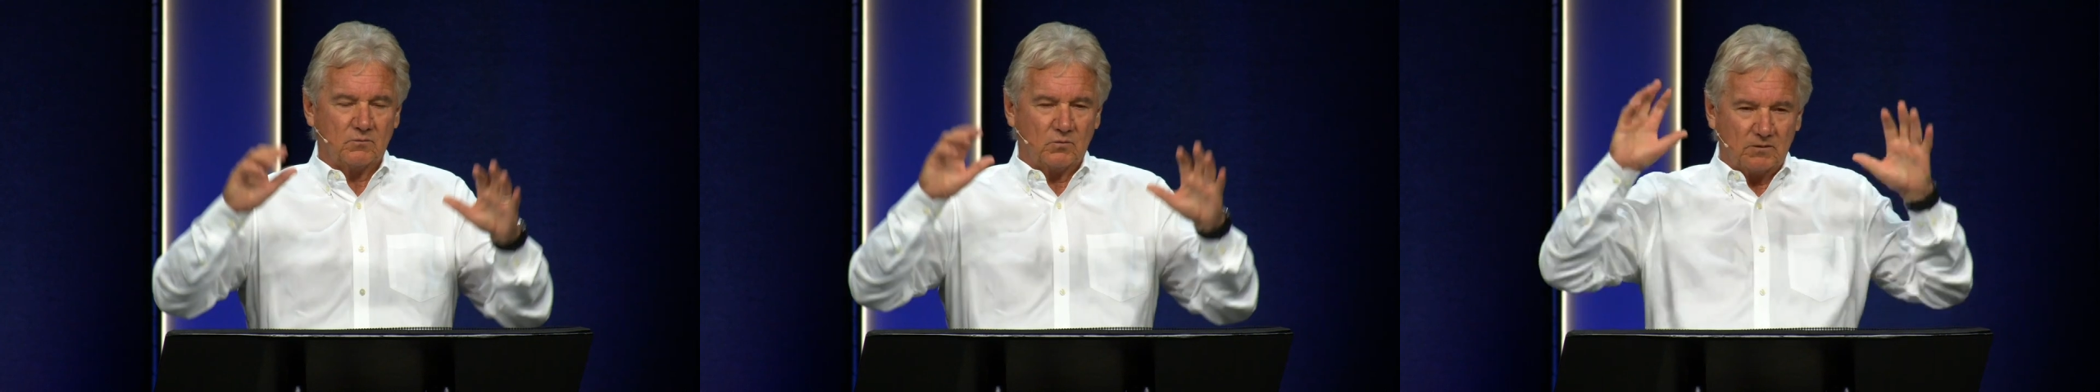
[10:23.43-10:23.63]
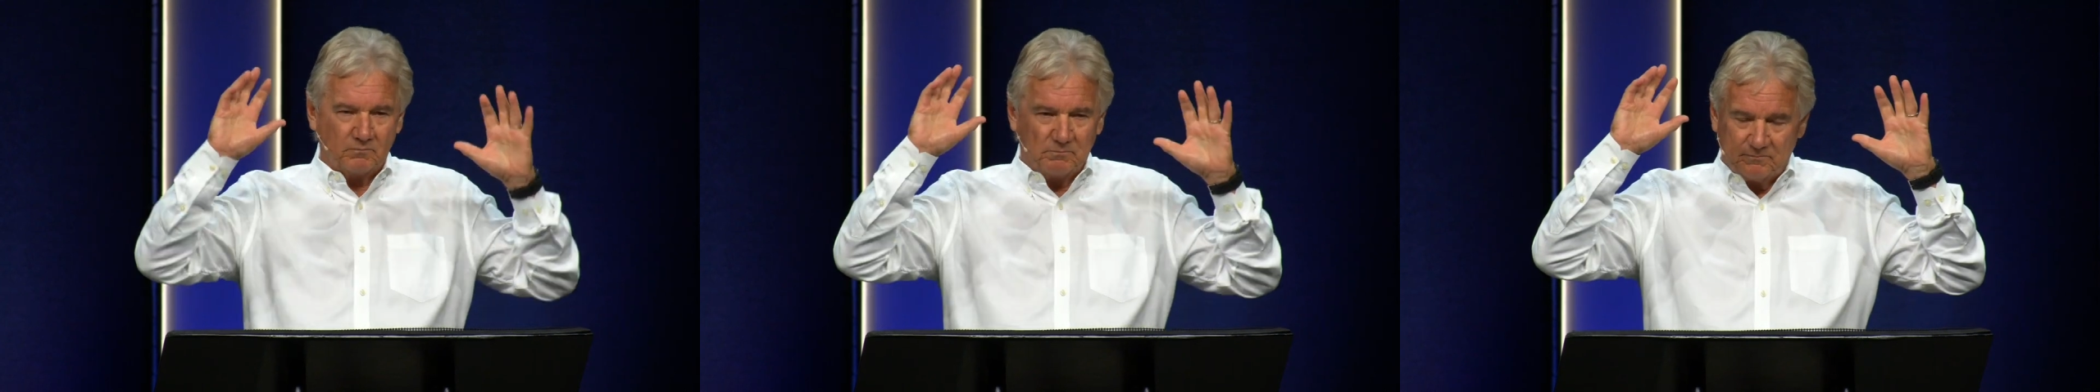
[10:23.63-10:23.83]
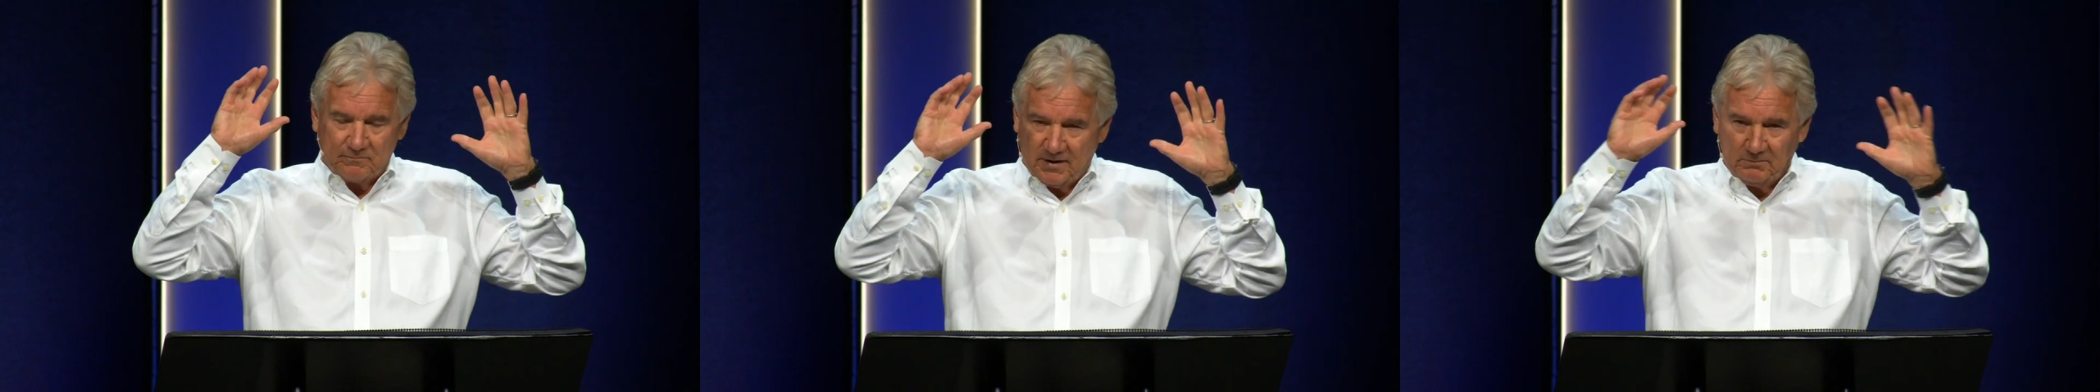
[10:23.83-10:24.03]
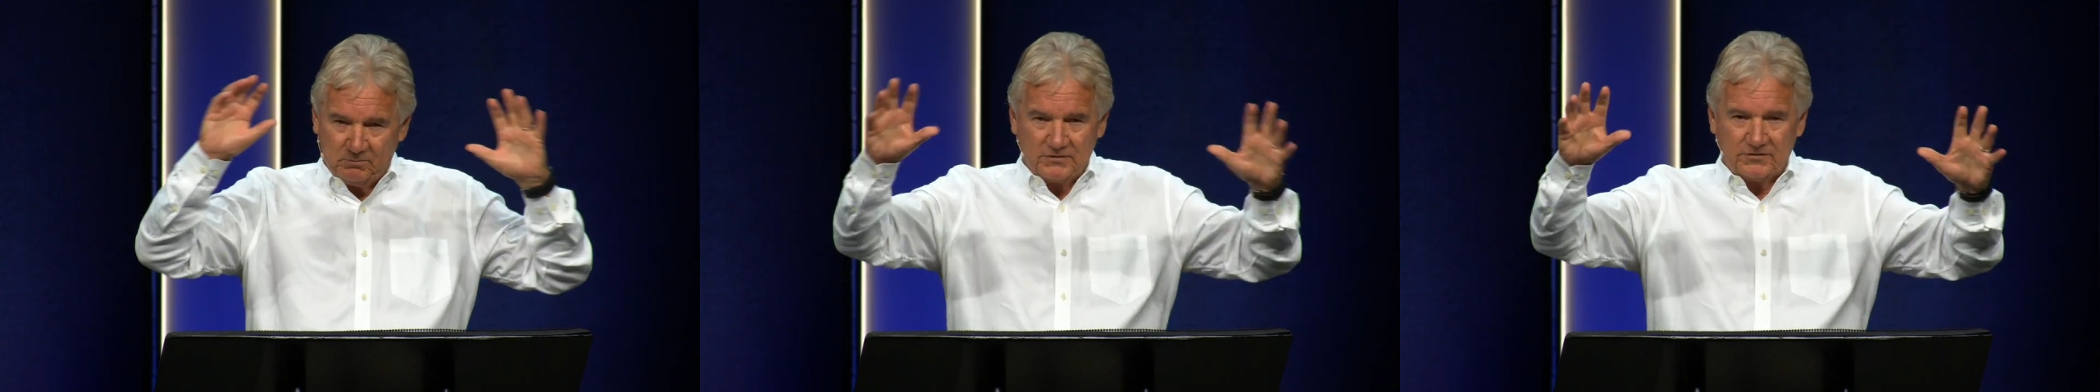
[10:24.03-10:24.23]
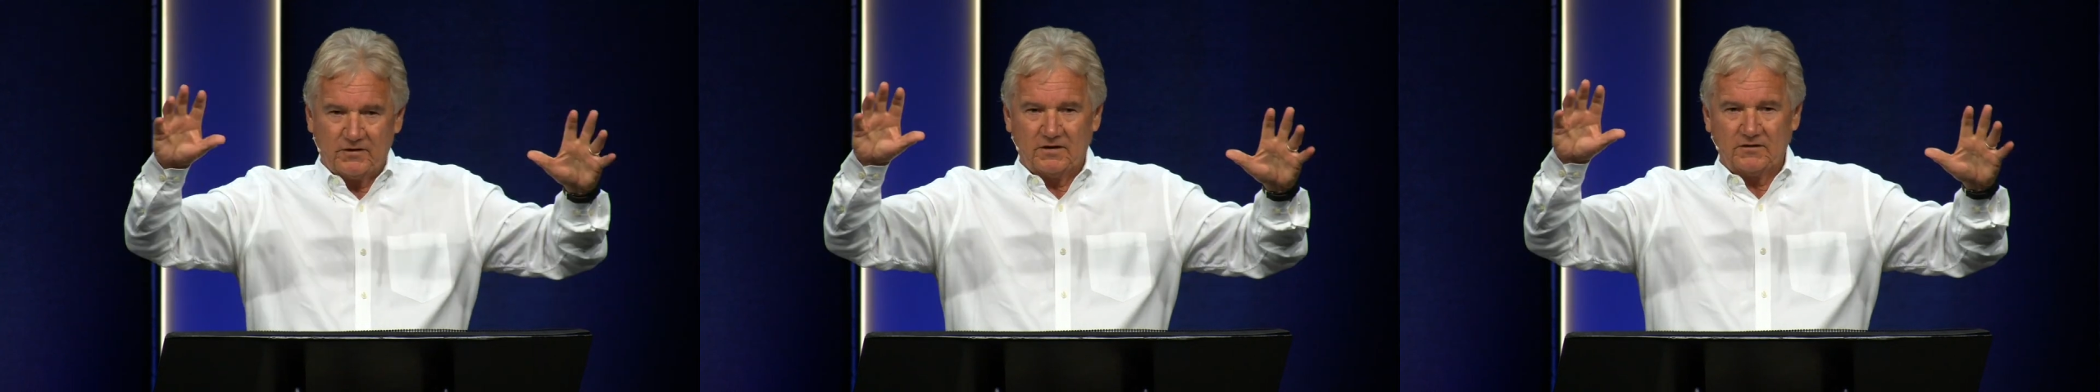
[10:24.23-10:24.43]
and we
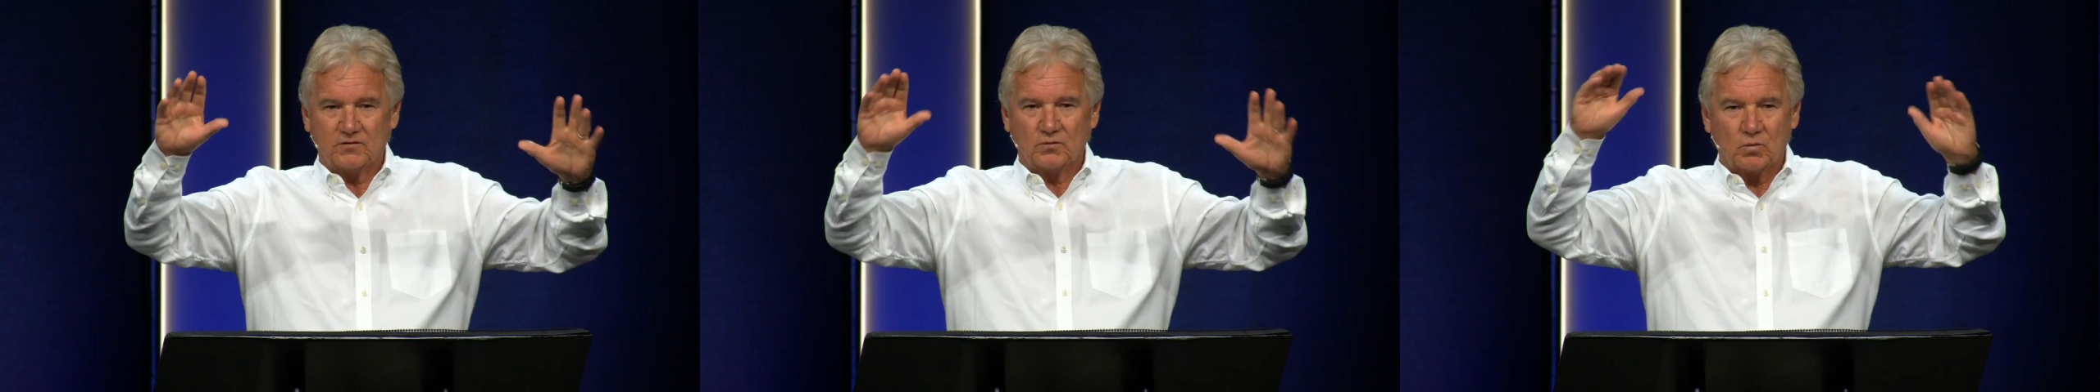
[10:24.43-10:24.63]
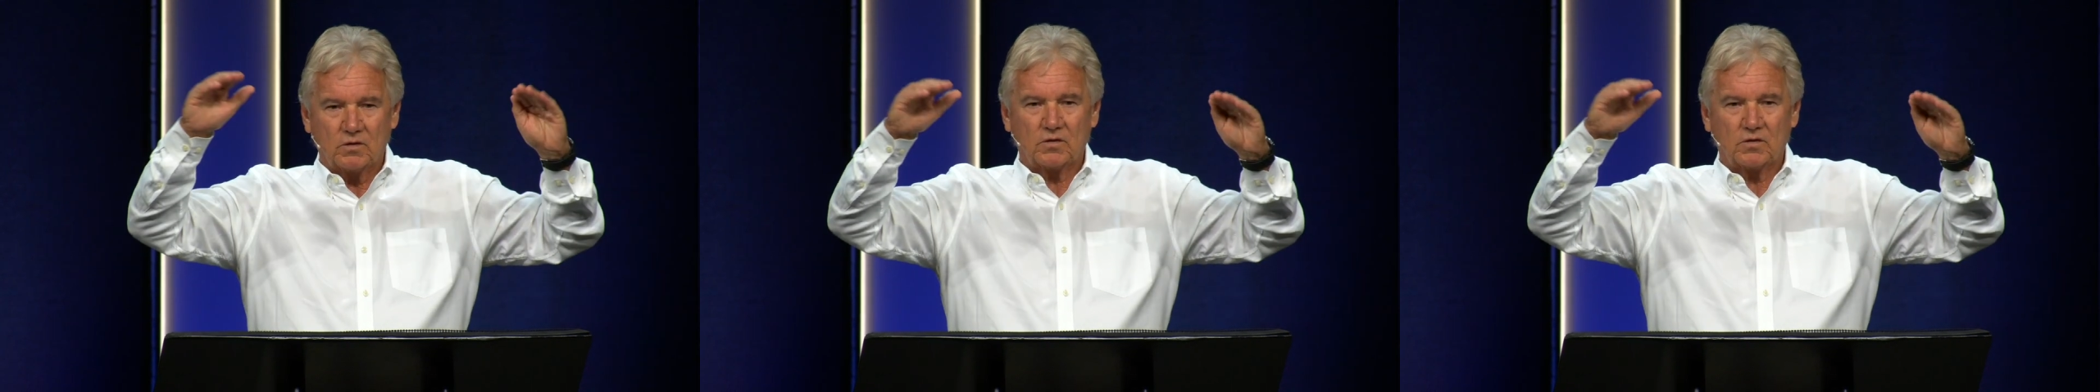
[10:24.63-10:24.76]
publicized it.